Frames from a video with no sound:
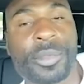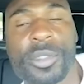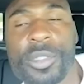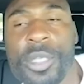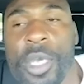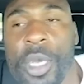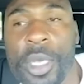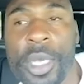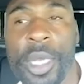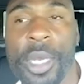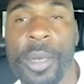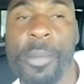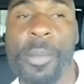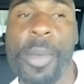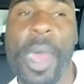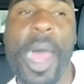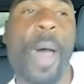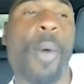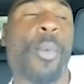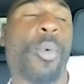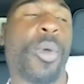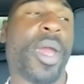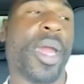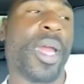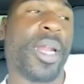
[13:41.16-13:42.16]

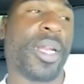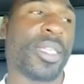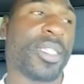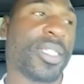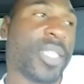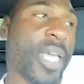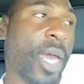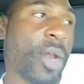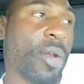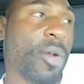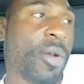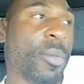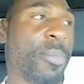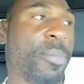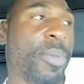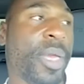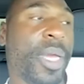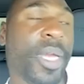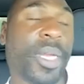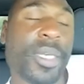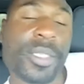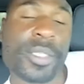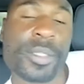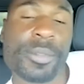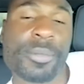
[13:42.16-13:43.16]
I went and sat on the
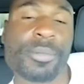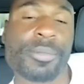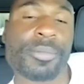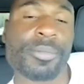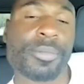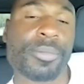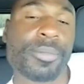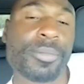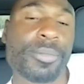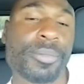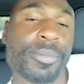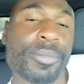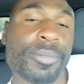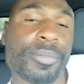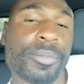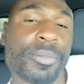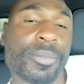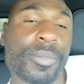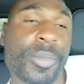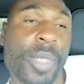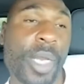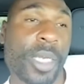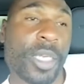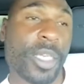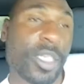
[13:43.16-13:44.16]
bench
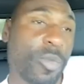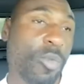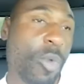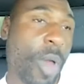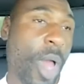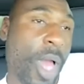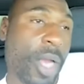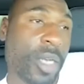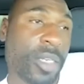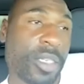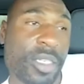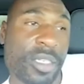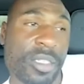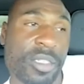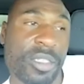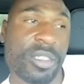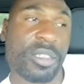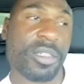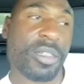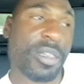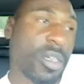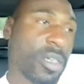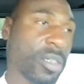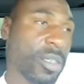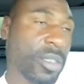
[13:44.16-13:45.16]
and just watched and
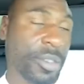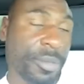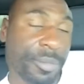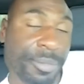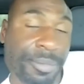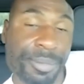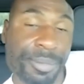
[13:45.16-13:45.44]
just looked.